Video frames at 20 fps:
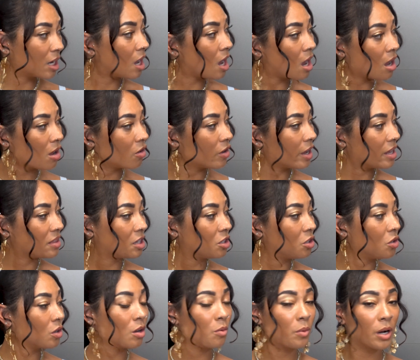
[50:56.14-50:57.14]
go. And then
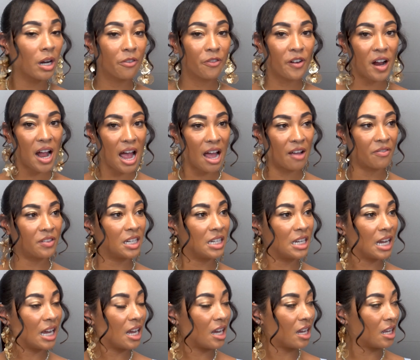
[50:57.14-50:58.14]
you could work for half the
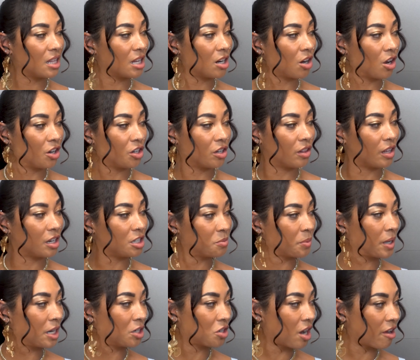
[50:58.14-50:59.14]
day and then on your lunch
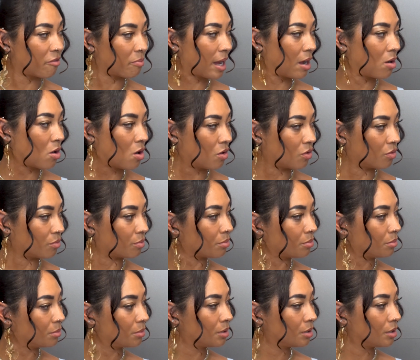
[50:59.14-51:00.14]
break, drive back home.
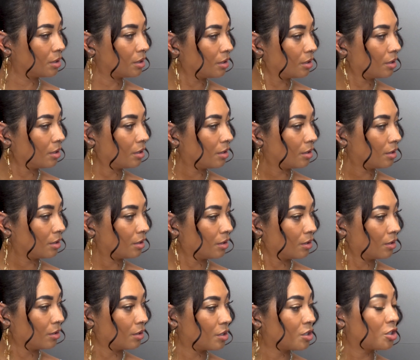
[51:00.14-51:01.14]

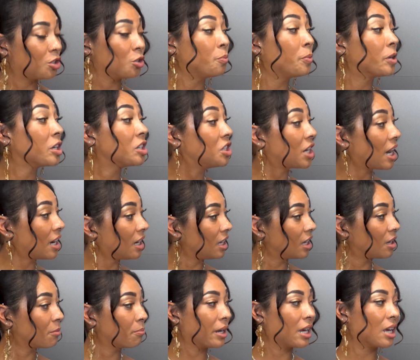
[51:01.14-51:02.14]
Super
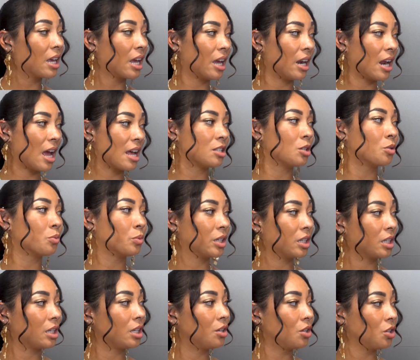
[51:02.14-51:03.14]
Jenny in Buckhead has a
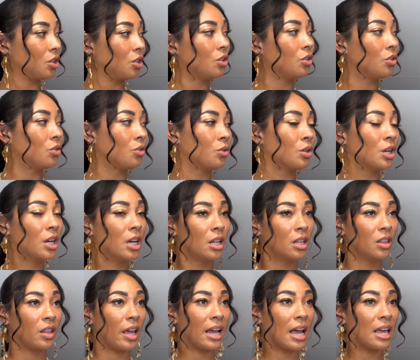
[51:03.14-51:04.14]
really cute,
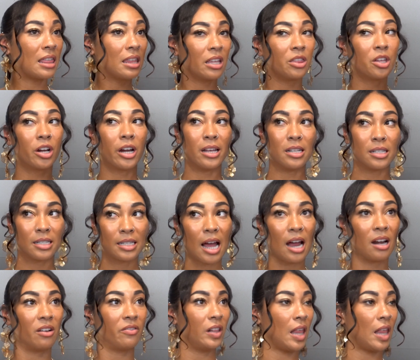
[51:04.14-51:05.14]
like I think they're inside of a